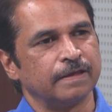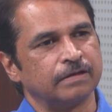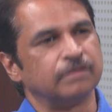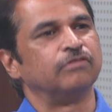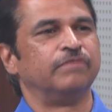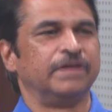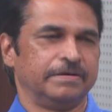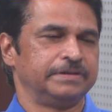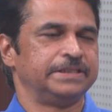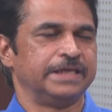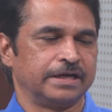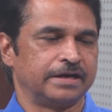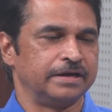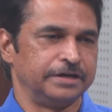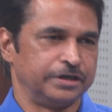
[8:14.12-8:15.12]
whenever the
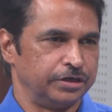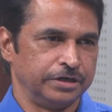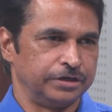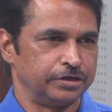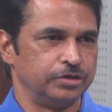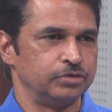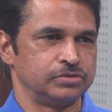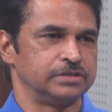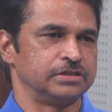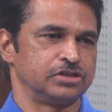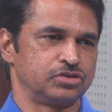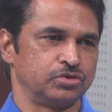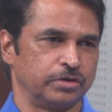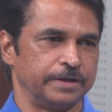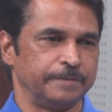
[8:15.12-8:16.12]
anchor introduces a
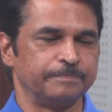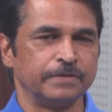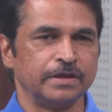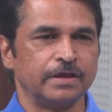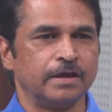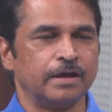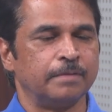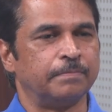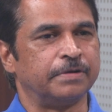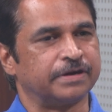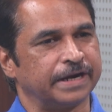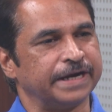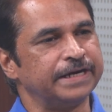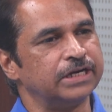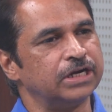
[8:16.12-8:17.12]
story. But
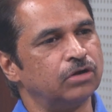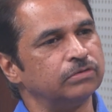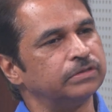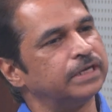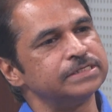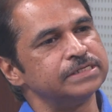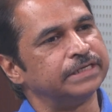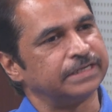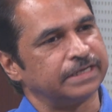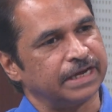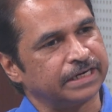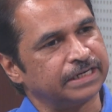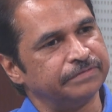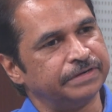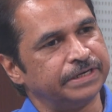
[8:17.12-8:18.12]
right now, there is
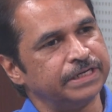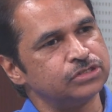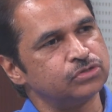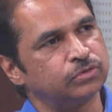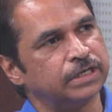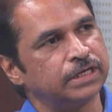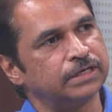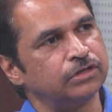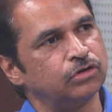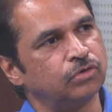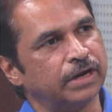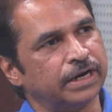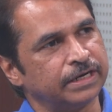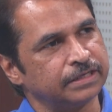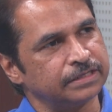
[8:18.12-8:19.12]
interactivity so that, you know,
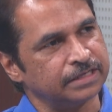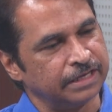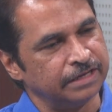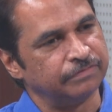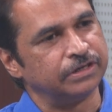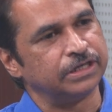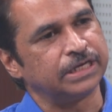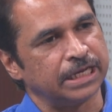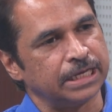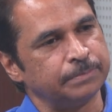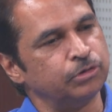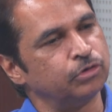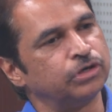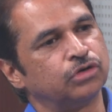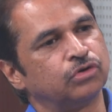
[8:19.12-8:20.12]
at a given time,
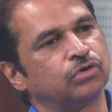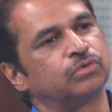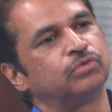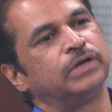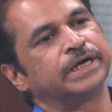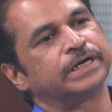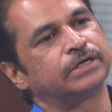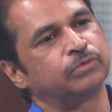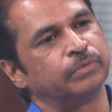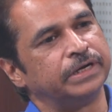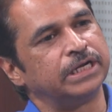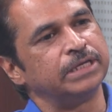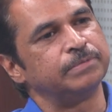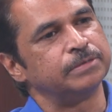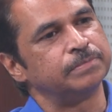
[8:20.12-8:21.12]
you can talk to like
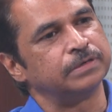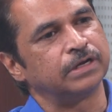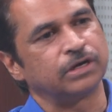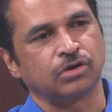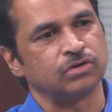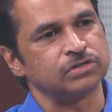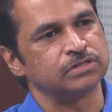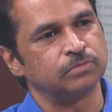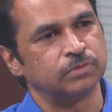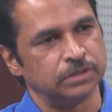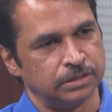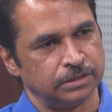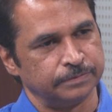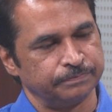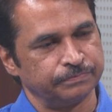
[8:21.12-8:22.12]
20 people across the
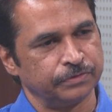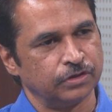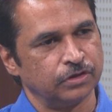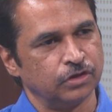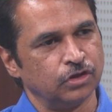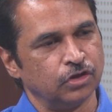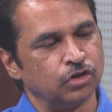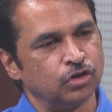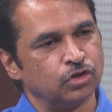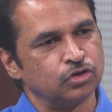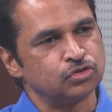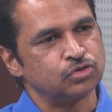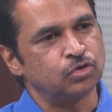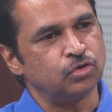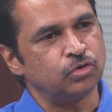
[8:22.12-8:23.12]
world.
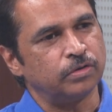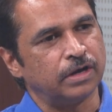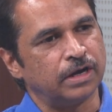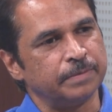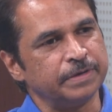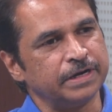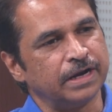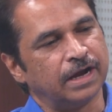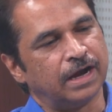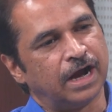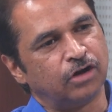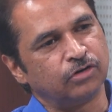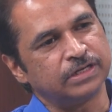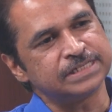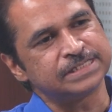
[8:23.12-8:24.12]
So, I mean,
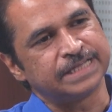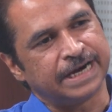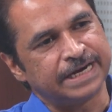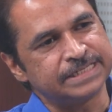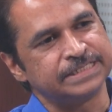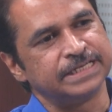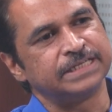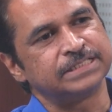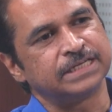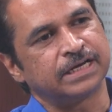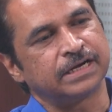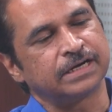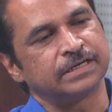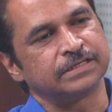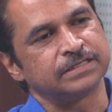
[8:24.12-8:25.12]
how does that change
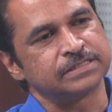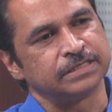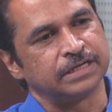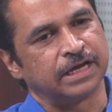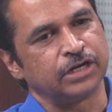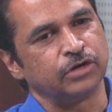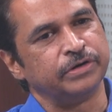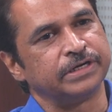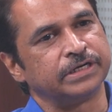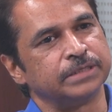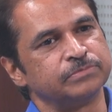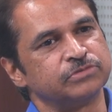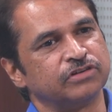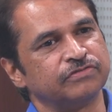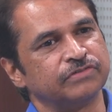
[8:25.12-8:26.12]
our scenario in
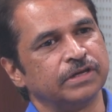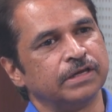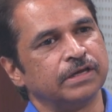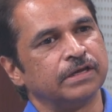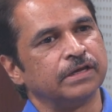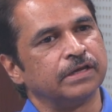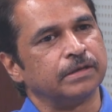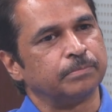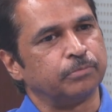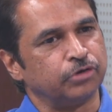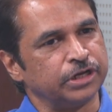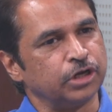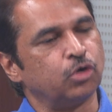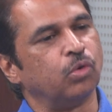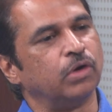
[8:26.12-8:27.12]
terms of
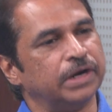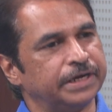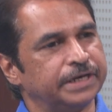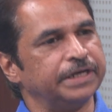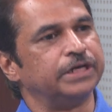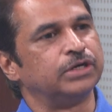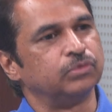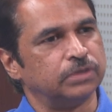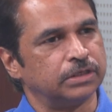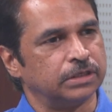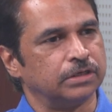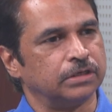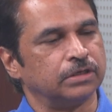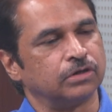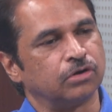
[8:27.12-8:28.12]
putting quality into
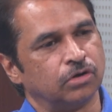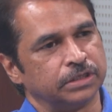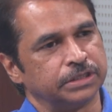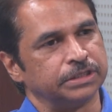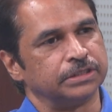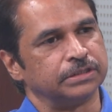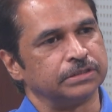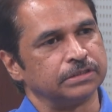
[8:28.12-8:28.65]
the content?